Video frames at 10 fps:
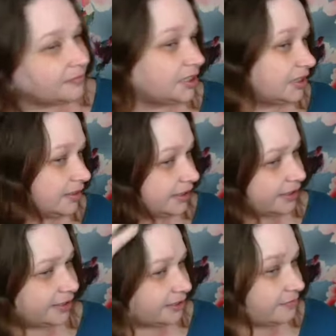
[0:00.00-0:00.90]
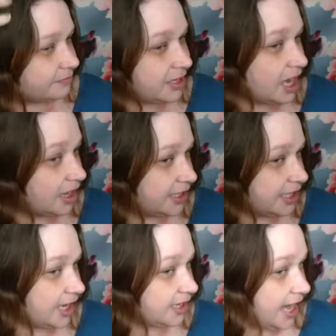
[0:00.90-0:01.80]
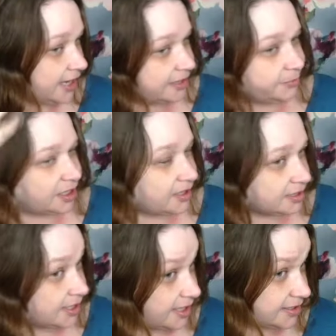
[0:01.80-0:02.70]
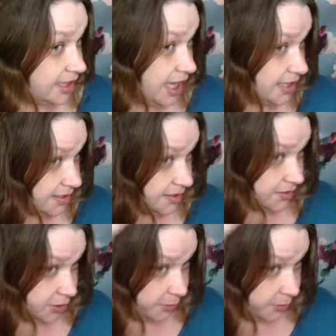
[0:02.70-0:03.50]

going to like not yell at it because it has glasses or